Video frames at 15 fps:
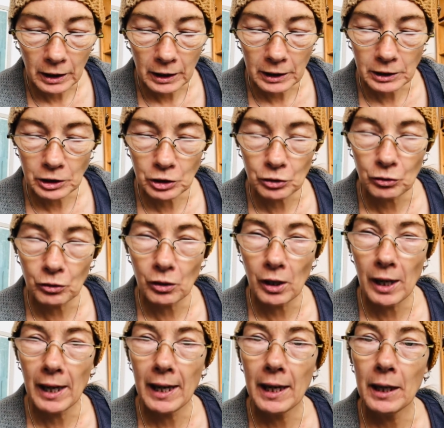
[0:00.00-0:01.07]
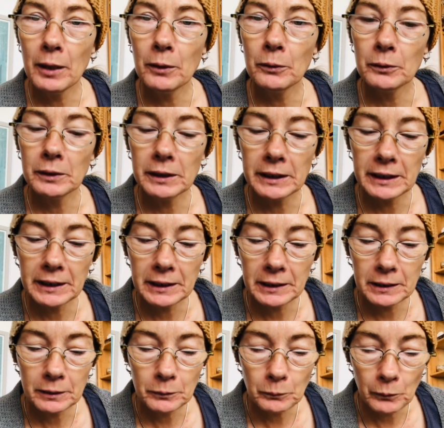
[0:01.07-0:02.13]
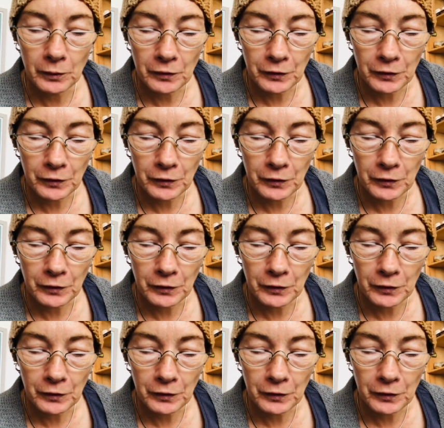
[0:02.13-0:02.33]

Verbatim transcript: And ground in with